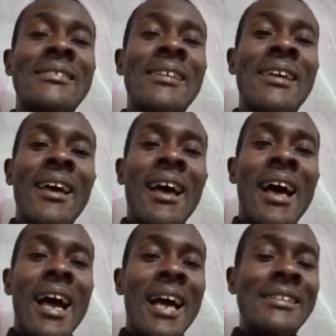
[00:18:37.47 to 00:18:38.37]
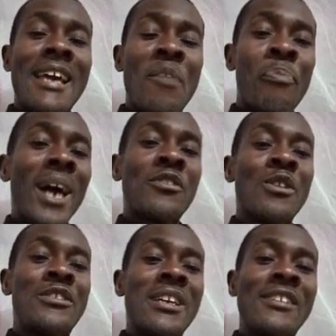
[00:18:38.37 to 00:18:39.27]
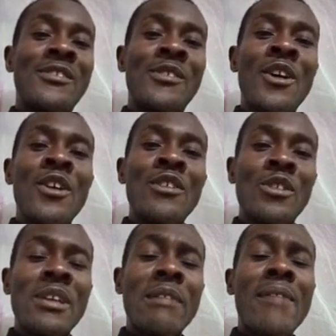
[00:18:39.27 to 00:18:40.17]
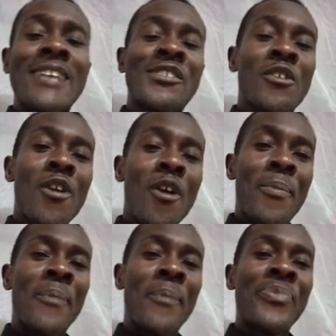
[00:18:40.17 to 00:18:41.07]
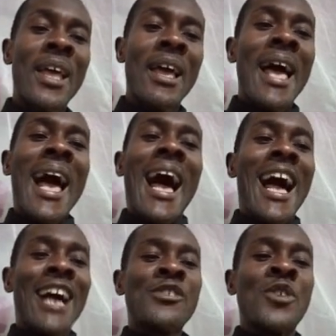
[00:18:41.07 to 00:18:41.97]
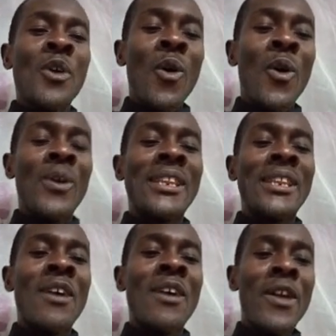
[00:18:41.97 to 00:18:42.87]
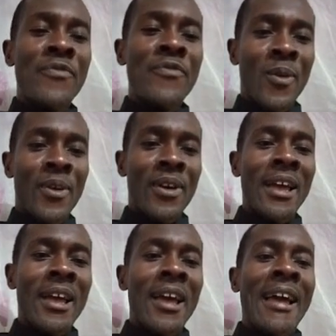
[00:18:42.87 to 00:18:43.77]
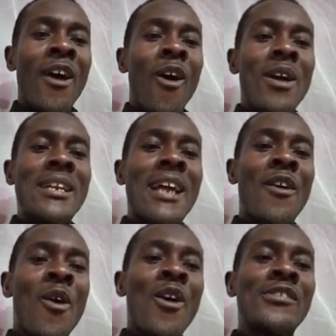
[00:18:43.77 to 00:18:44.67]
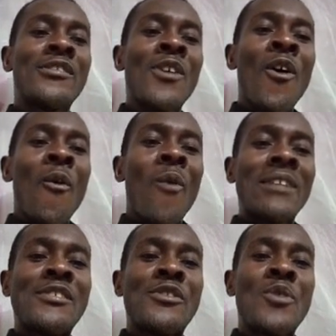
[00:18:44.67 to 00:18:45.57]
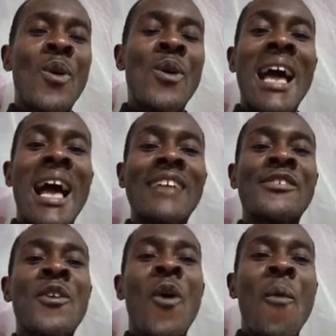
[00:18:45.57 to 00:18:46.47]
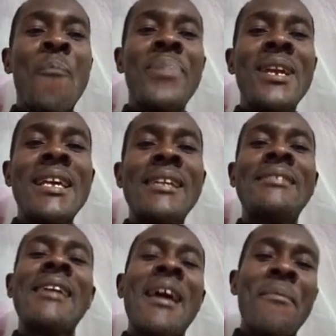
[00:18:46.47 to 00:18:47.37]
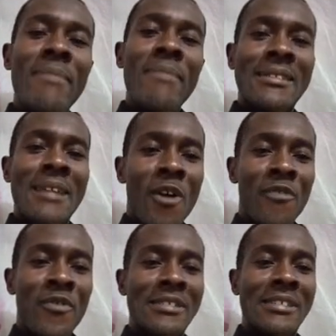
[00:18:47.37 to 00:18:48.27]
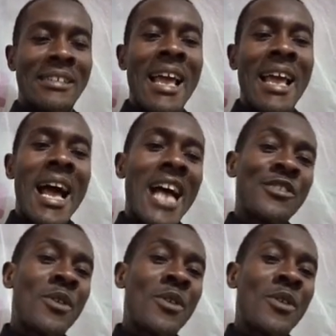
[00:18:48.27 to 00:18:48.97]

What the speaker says: And so the weevil undergoes what is known as complete metamorphosis. As you can see on your screen, you can see that the adult